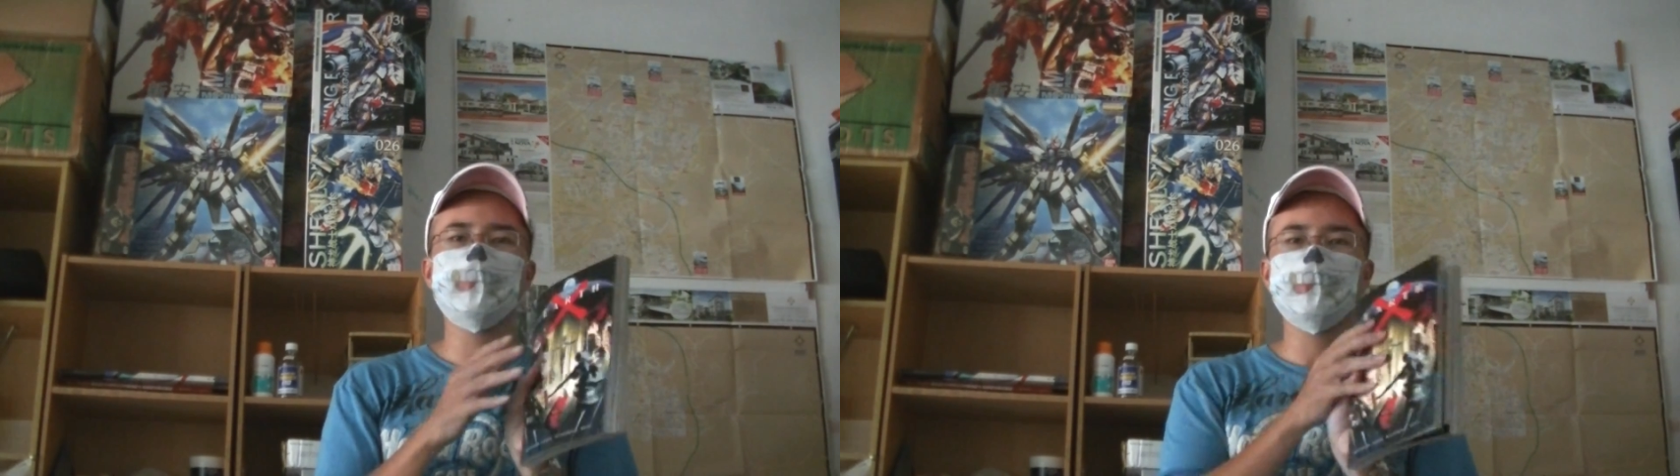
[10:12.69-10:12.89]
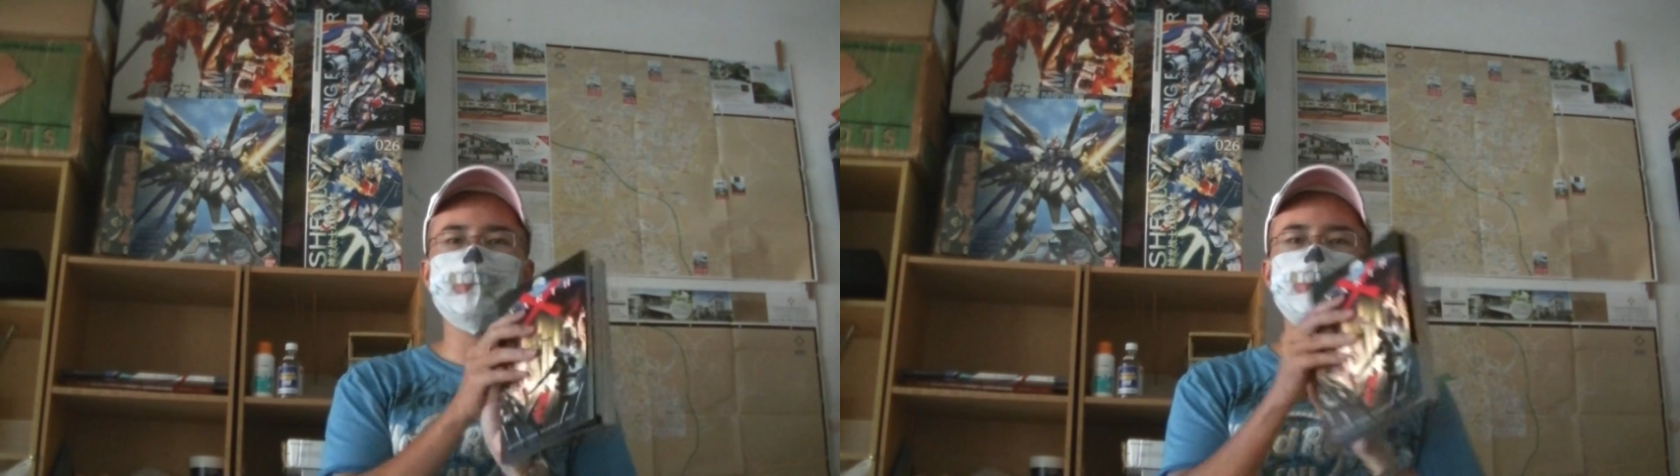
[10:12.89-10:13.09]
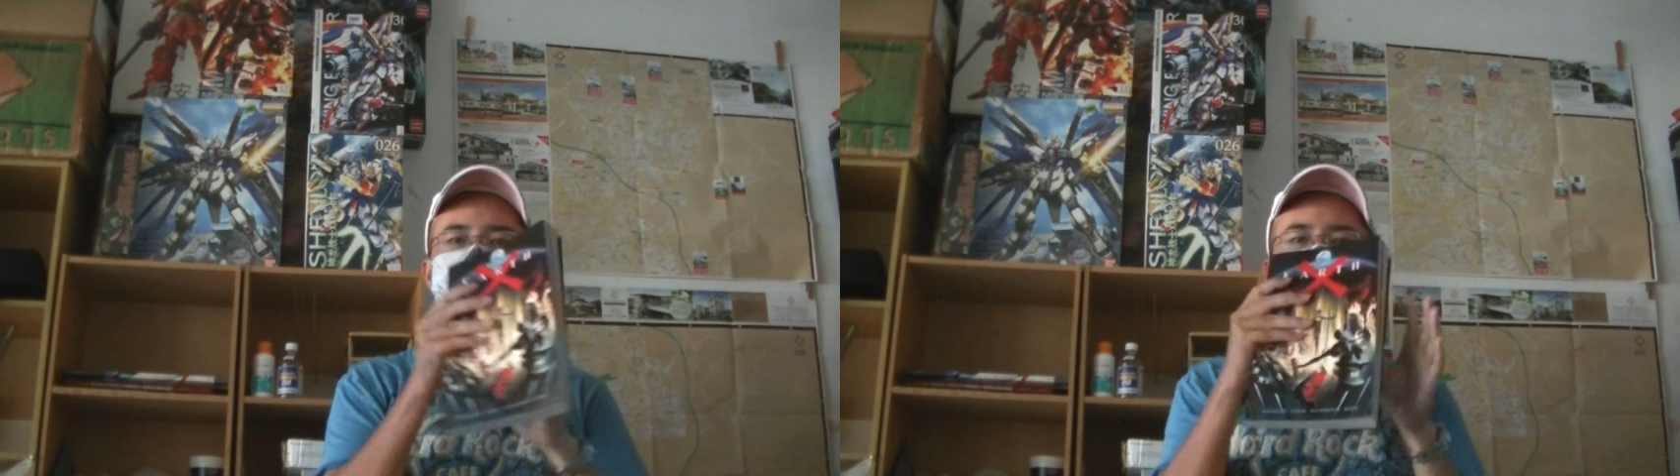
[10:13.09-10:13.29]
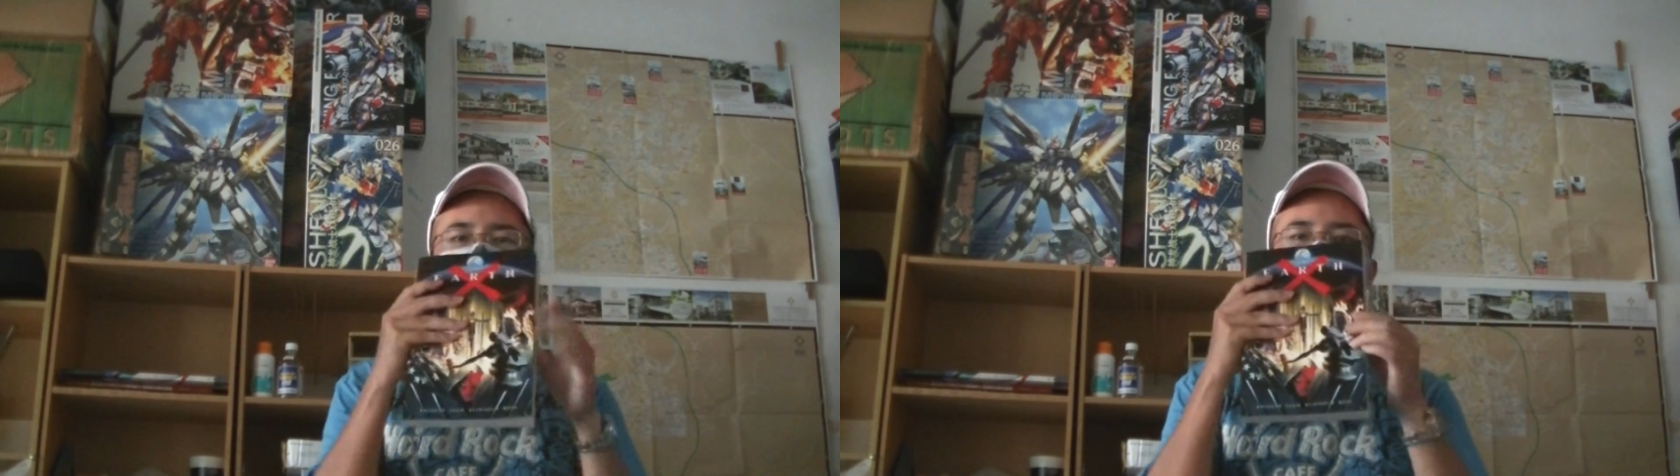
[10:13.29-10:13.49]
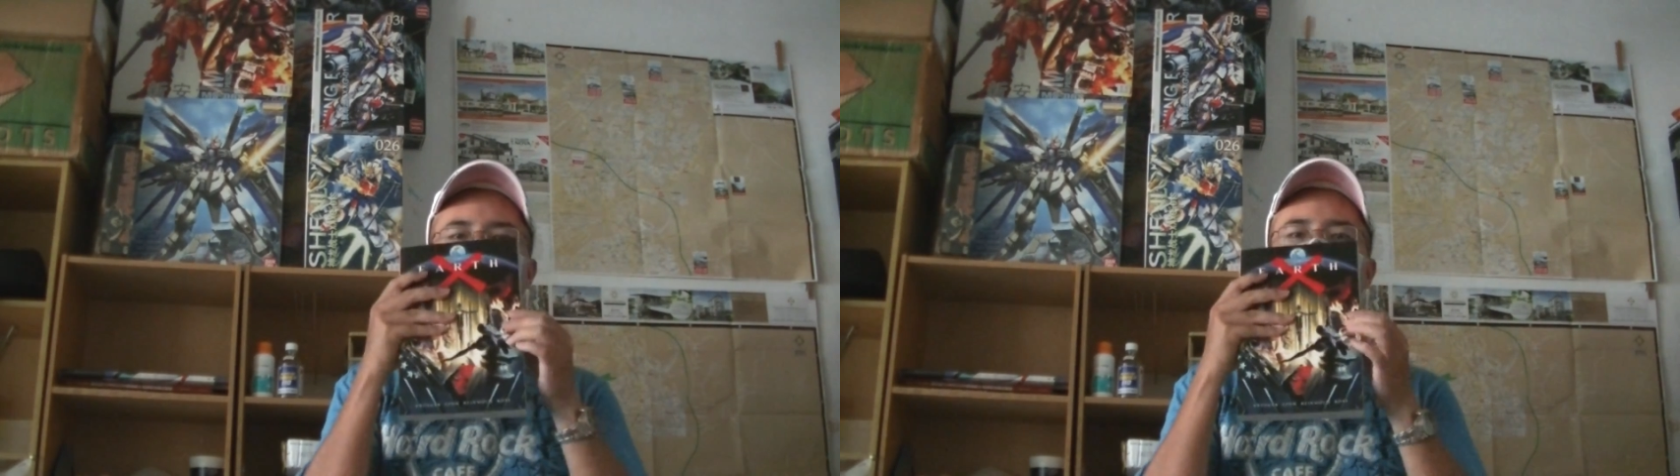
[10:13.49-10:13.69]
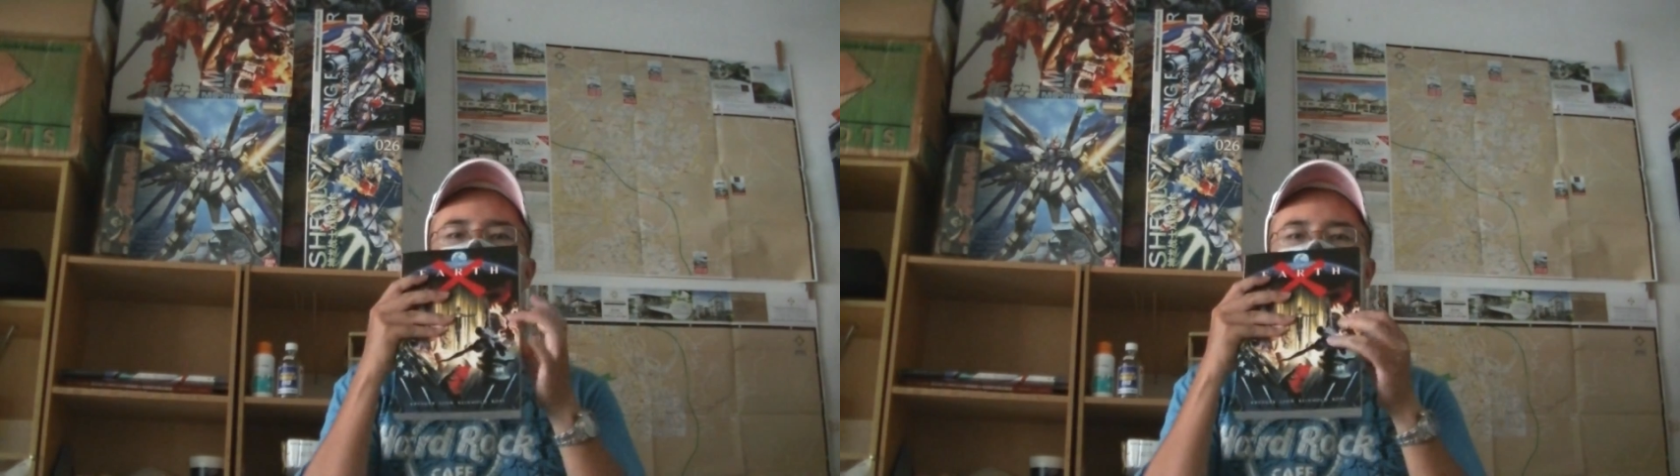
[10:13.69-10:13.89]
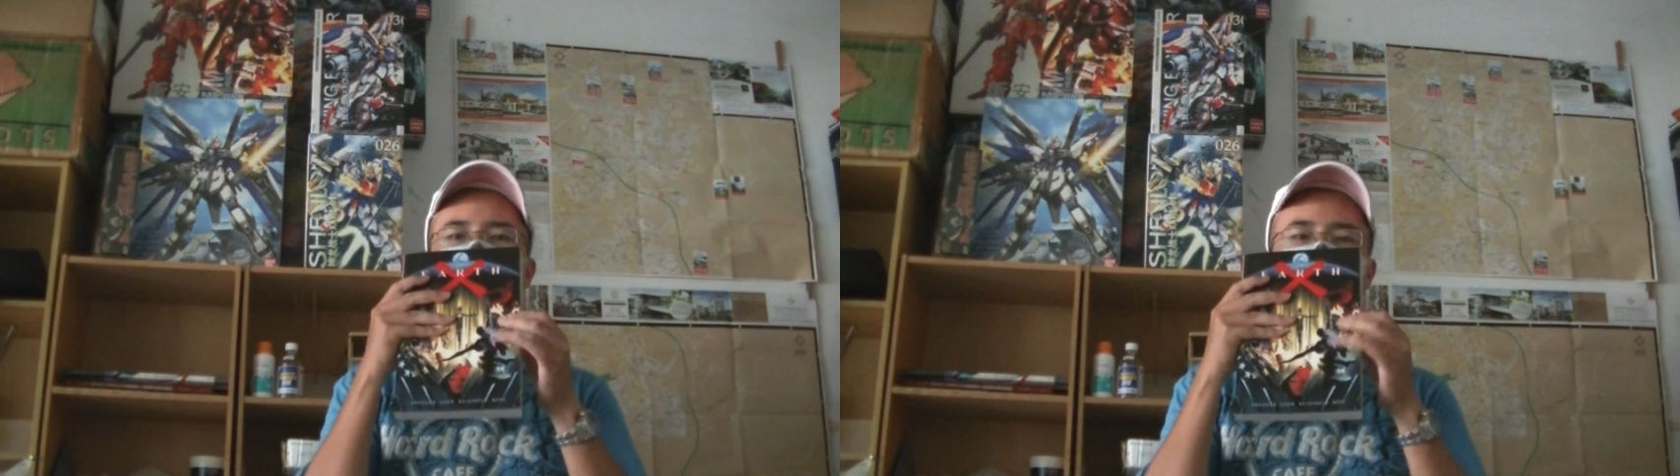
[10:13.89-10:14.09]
So it's quite a good read,